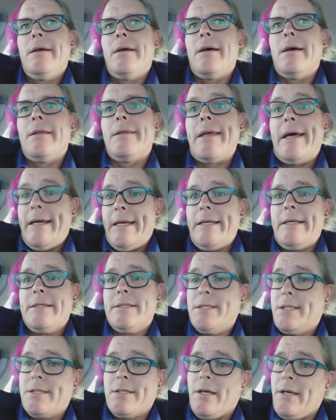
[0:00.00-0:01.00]
and that is
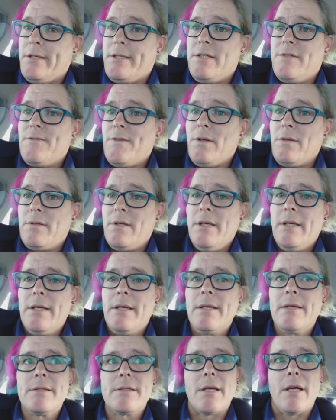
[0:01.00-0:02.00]
society's fault.
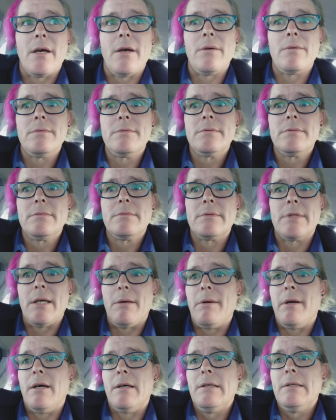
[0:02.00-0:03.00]
So
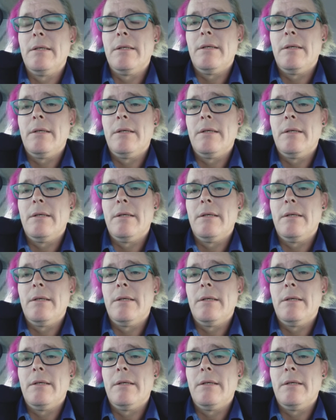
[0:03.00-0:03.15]
there we are.